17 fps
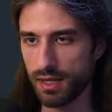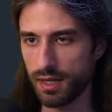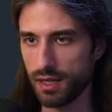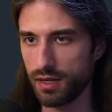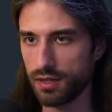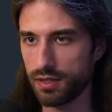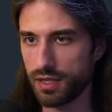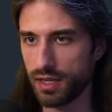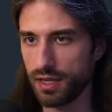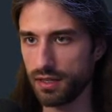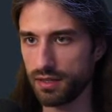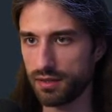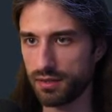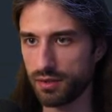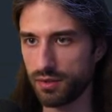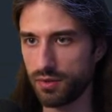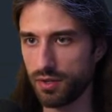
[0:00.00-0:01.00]
Okay,
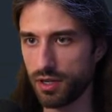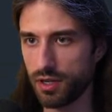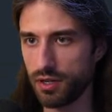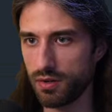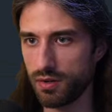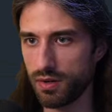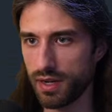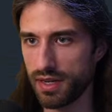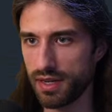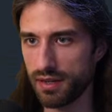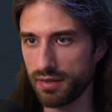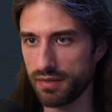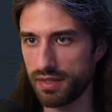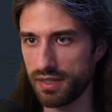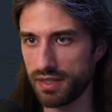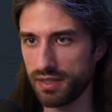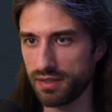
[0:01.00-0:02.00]
so now I have
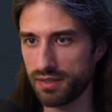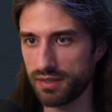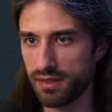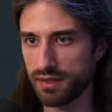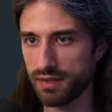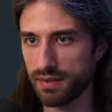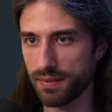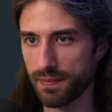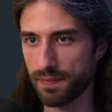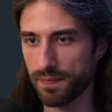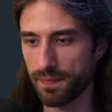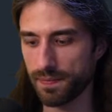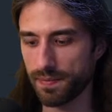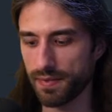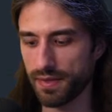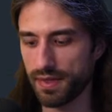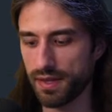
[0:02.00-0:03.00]
this.
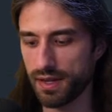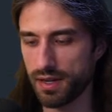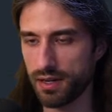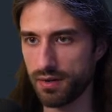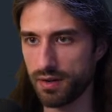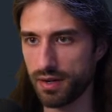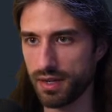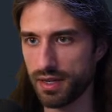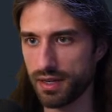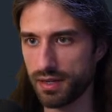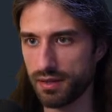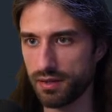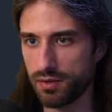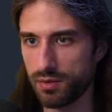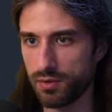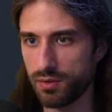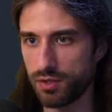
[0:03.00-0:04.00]
Now I can
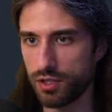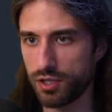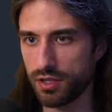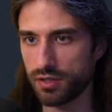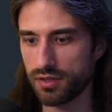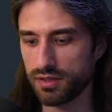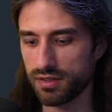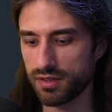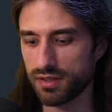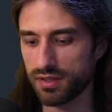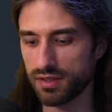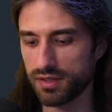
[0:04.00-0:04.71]
do just